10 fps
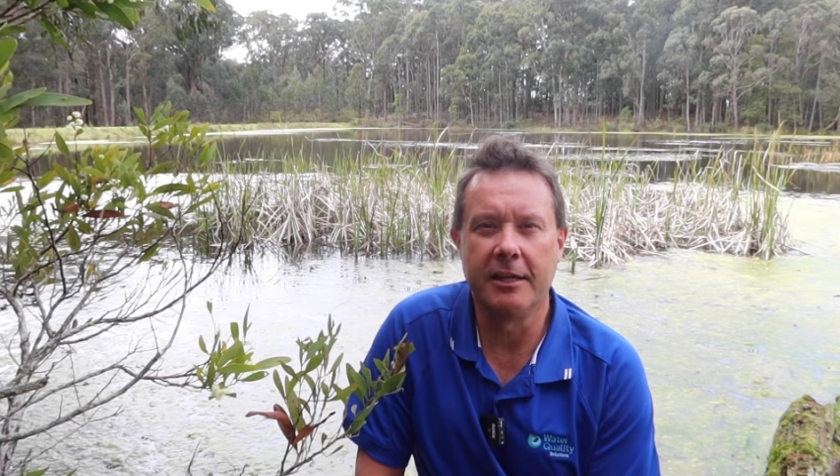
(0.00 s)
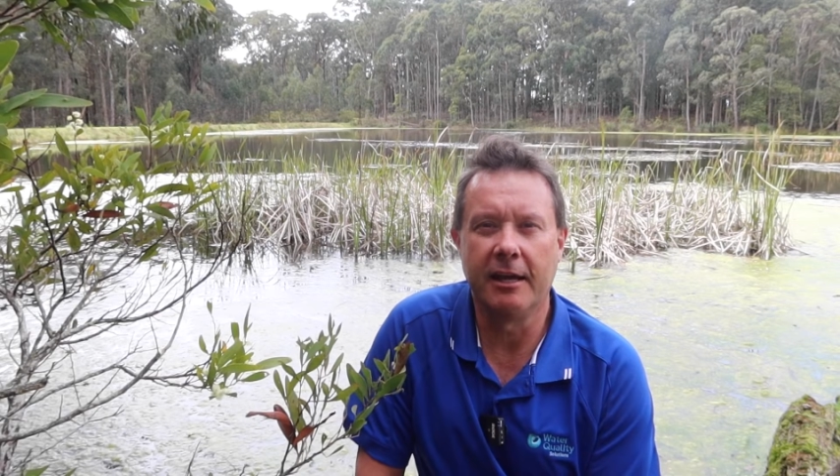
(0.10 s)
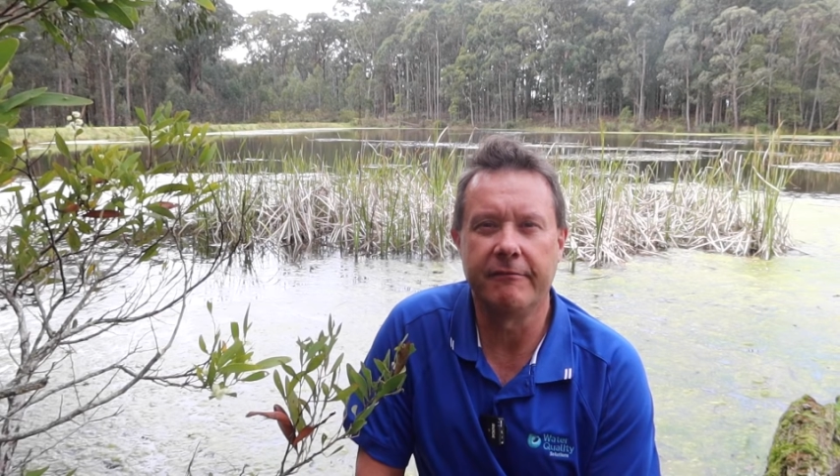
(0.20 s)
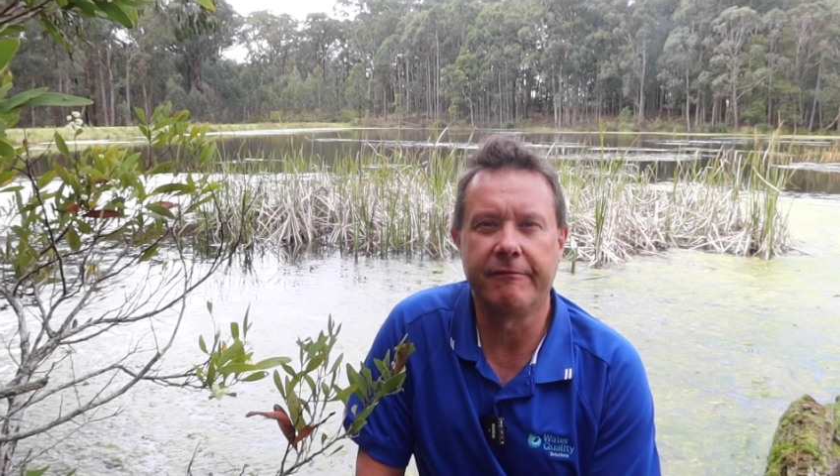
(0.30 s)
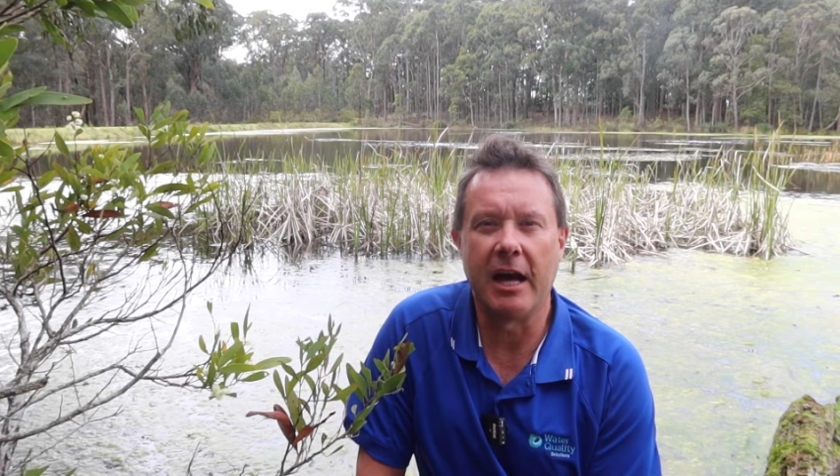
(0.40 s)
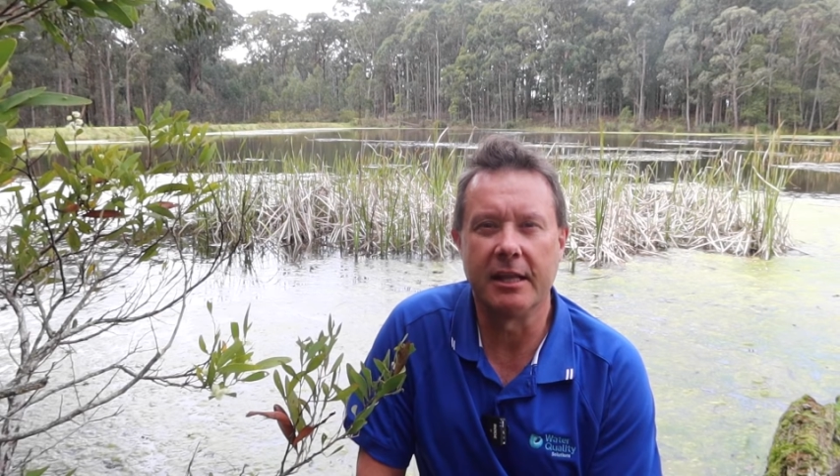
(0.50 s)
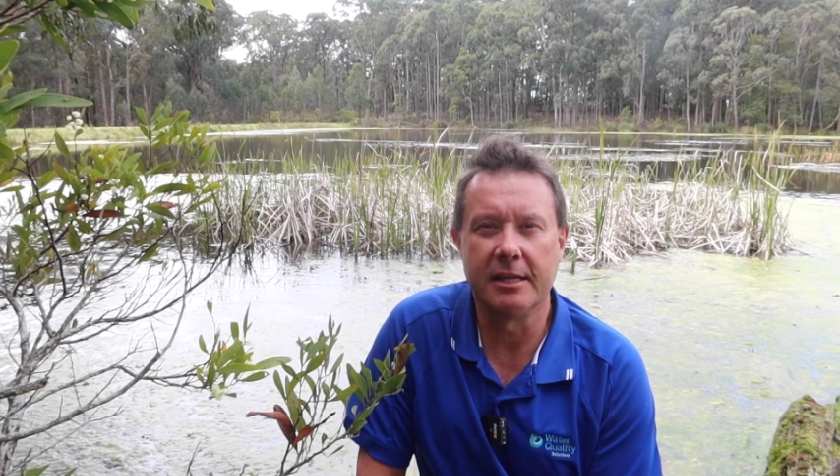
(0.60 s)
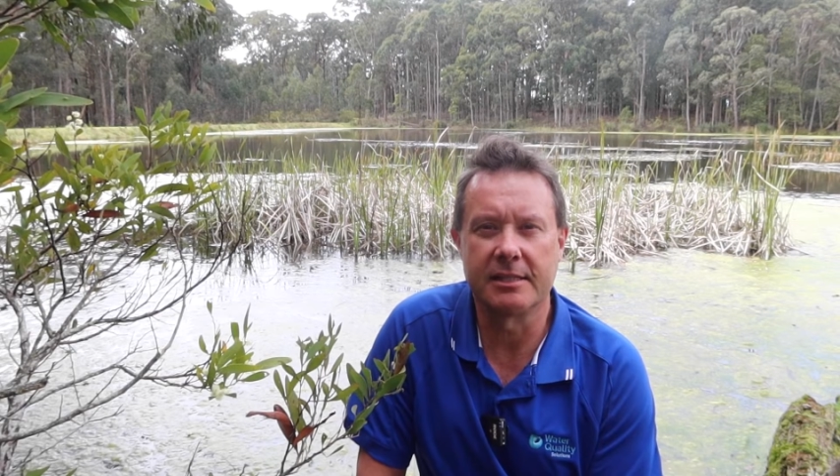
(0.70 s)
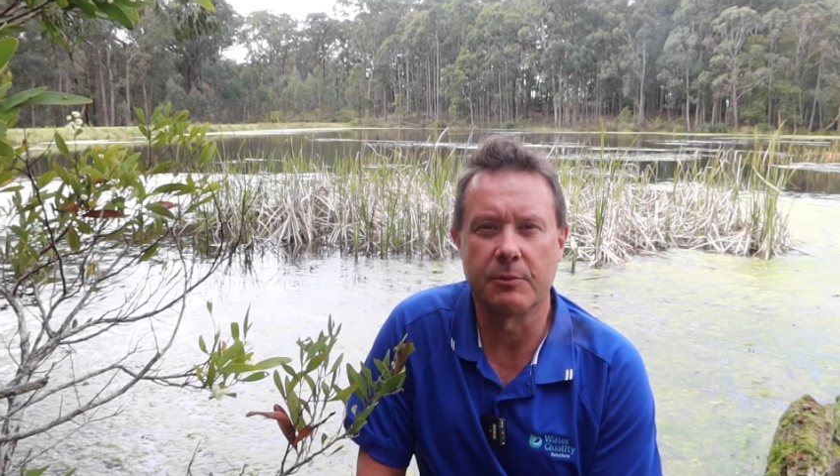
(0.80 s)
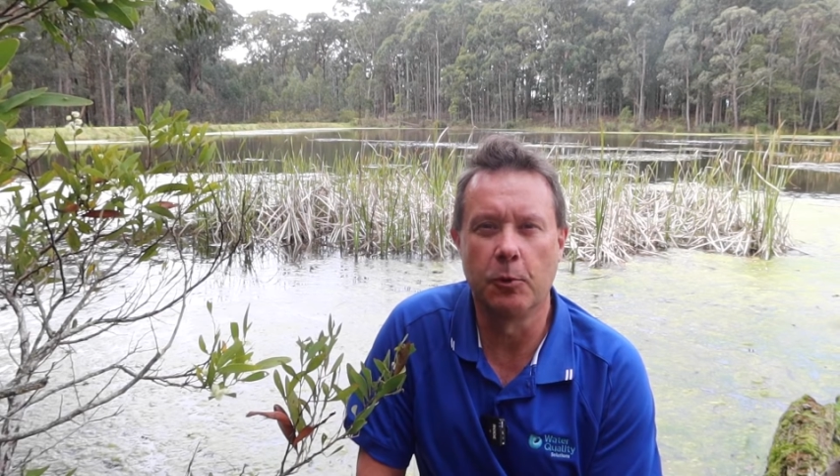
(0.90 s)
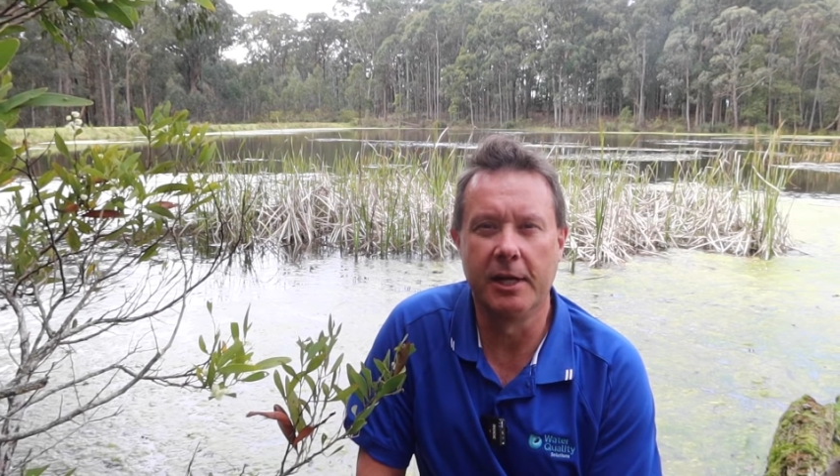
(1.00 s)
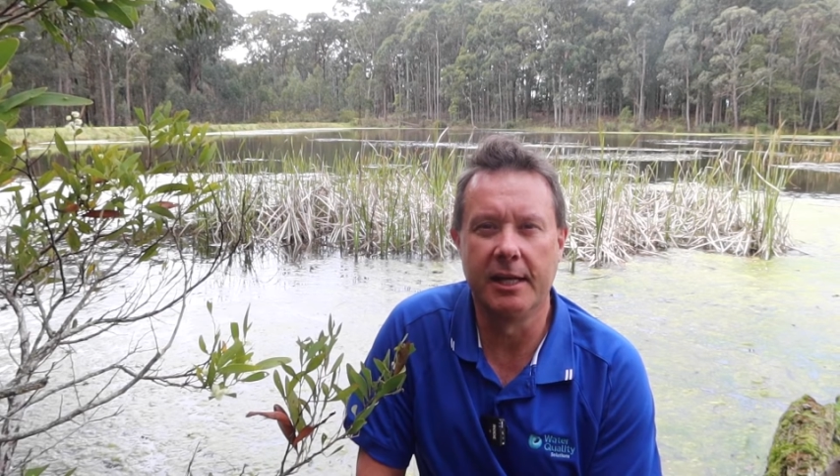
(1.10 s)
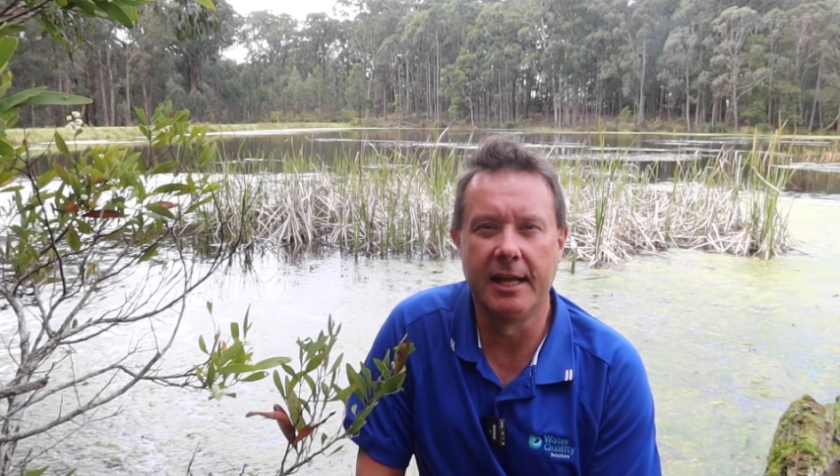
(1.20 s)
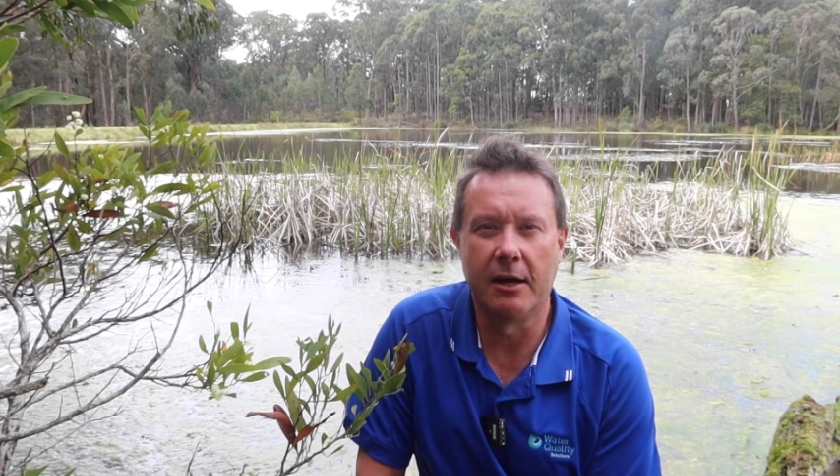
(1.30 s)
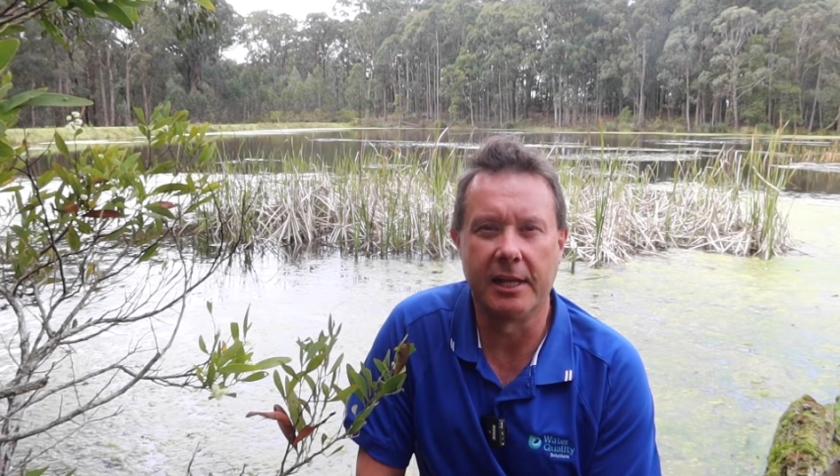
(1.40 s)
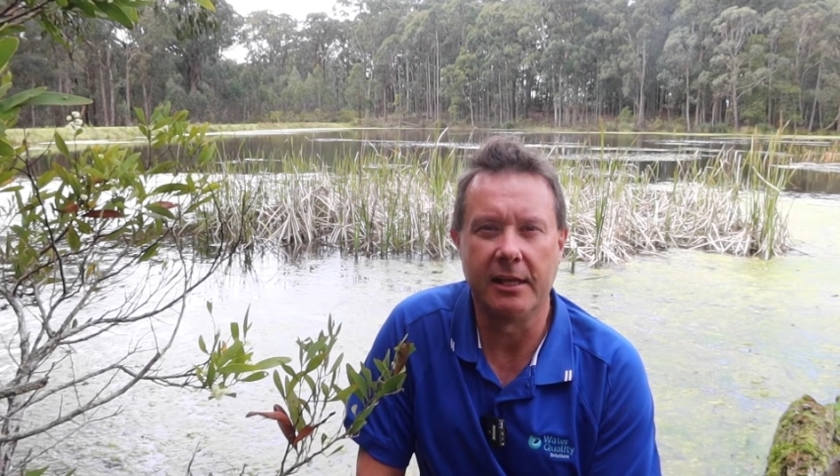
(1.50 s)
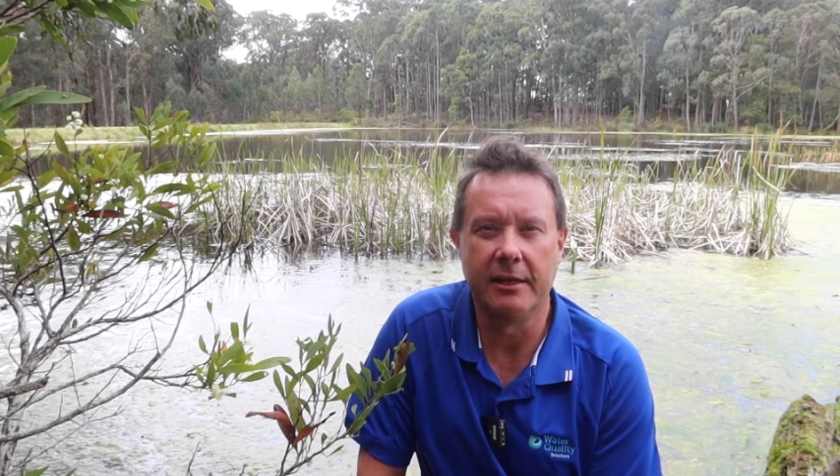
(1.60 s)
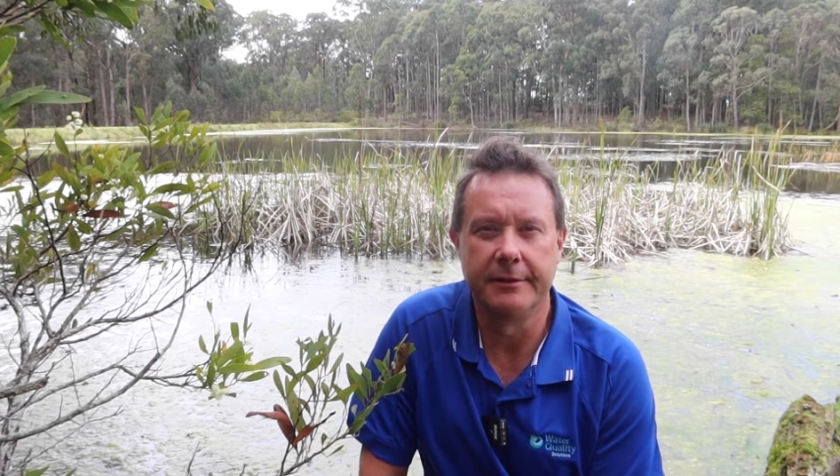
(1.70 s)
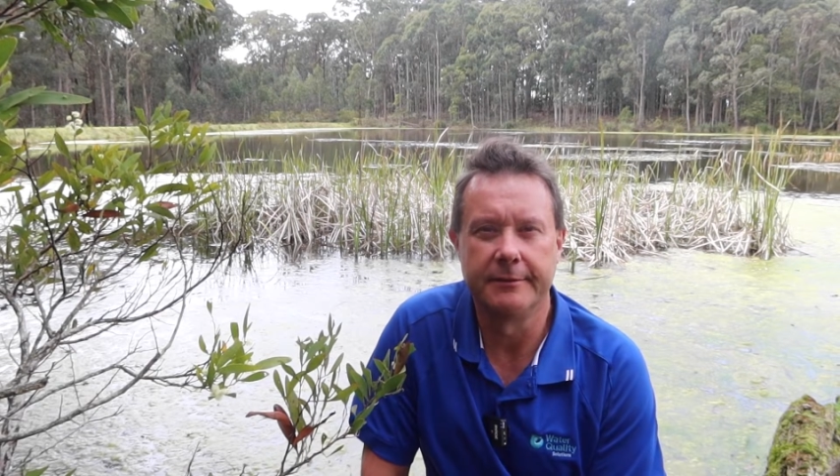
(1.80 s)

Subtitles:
you get far less weed and algae.